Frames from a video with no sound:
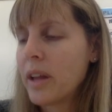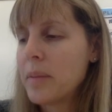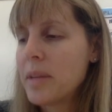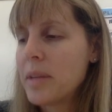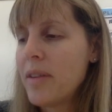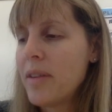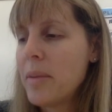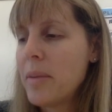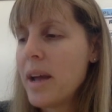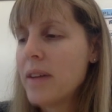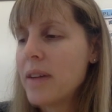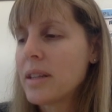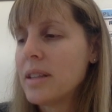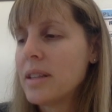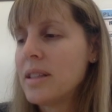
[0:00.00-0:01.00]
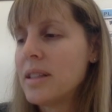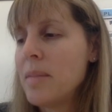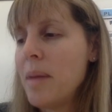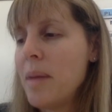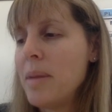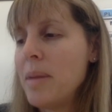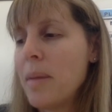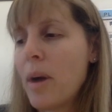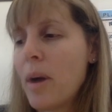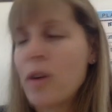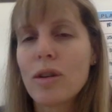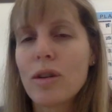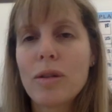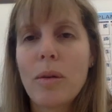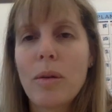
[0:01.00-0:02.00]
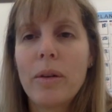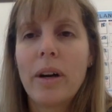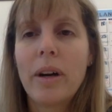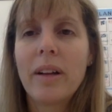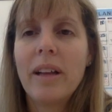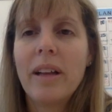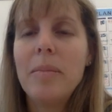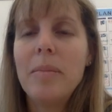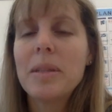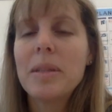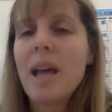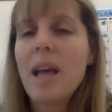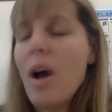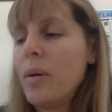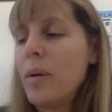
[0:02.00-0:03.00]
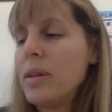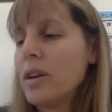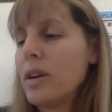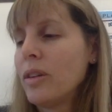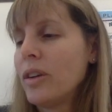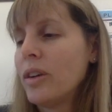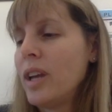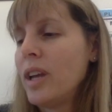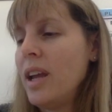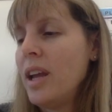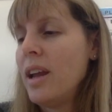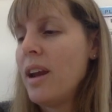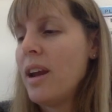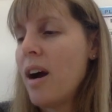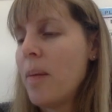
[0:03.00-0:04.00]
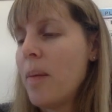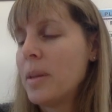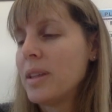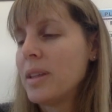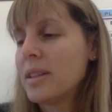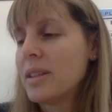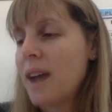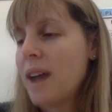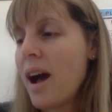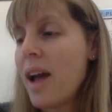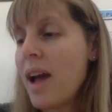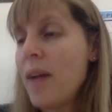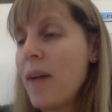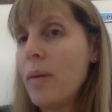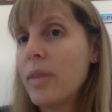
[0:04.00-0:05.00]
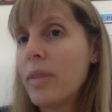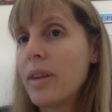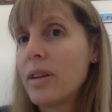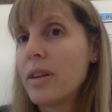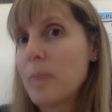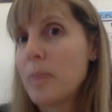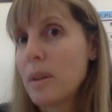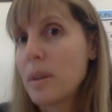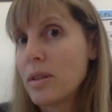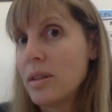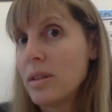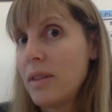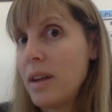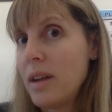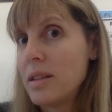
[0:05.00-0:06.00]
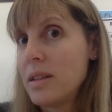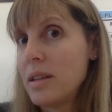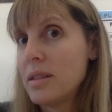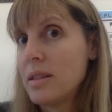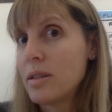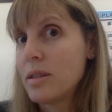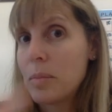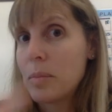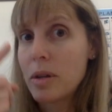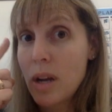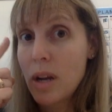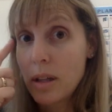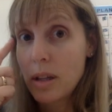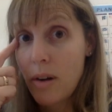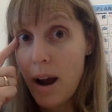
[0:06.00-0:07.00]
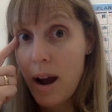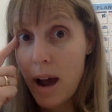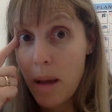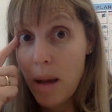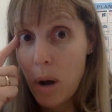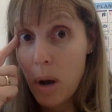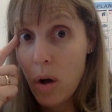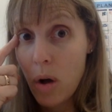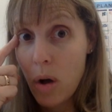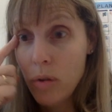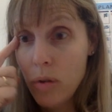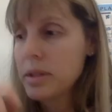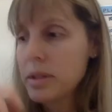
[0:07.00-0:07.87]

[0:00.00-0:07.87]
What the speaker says: Everybody else can see maybe a partial solar eclipse when they're looking up at the sky with their special devices to protect their eyeballs.